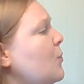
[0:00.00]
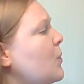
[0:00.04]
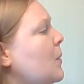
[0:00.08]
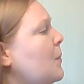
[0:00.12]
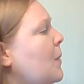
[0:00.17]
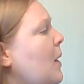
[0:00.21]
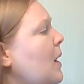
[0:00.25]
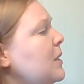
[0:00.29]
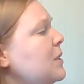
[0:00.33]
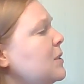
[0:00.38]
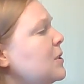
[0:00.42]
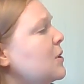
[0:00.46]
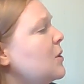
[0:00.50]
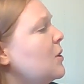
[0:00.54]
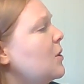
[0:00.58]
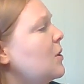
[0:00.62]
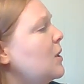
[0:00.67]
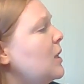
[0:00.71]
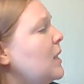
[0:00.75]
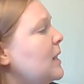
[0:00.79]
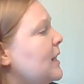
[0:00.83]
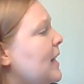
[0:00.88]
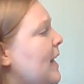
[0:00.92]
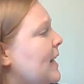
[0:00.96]

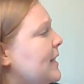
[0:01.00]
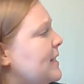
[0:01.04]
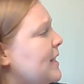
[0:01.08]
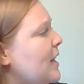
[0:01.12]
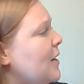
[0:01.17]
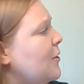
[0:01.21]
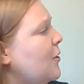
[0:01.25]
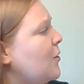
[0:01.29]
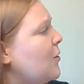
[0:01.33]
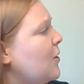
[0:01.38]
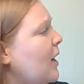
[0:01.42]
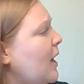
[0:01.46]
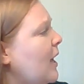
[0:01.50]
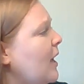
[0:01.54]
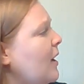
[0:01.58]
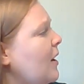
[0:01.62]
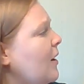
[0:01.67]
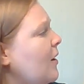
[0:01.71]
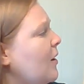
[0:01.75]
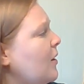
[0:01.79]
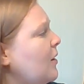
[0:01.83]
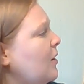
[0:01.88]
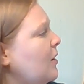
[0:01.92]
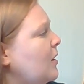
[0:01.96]
Rapunzel, let down your
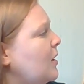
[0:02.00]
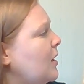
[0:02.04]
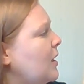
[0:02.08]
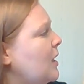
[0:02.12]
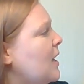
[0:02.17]
hair."